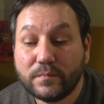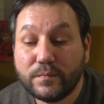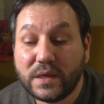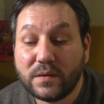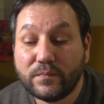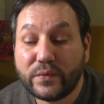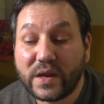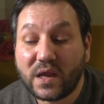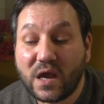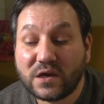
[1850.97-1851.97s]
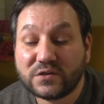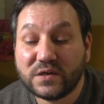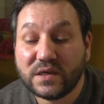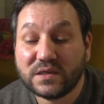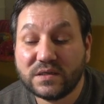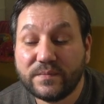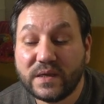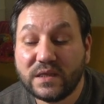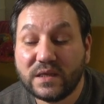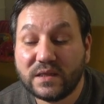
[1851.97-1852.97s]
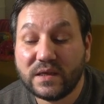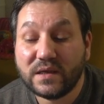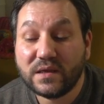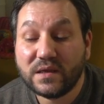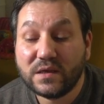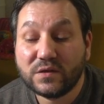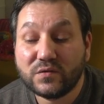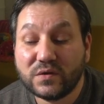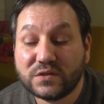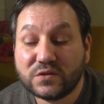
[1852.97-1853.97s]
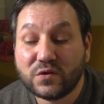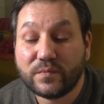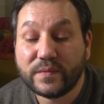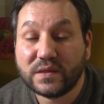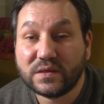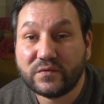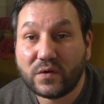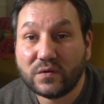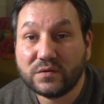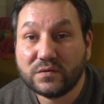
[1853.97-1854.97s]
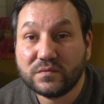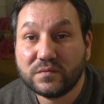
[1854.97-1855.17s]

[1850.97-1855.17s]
B. Brake harshly and immediately to a stop in the road.